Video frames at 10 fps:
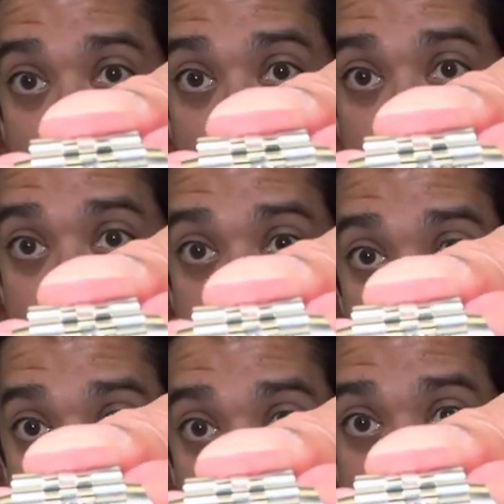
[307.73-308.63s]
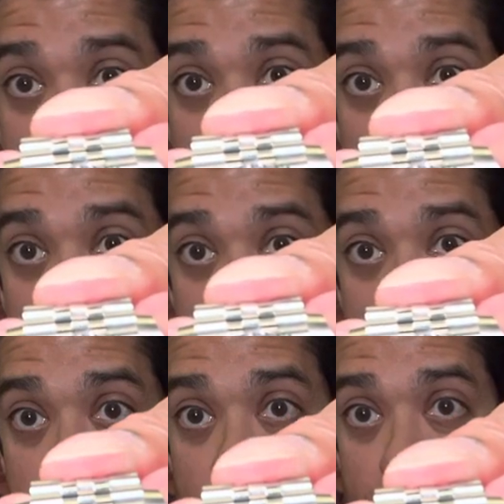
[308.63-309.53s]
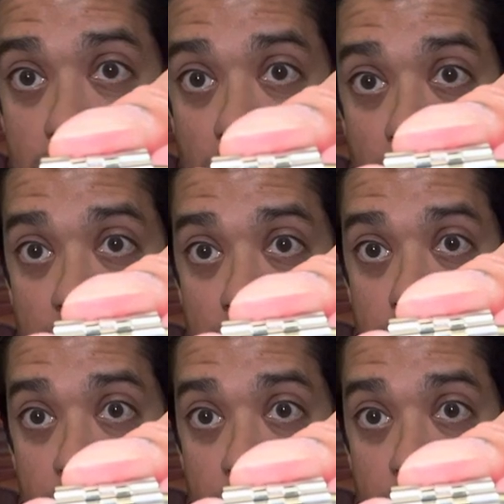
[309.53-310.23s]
I can get this to focus just right.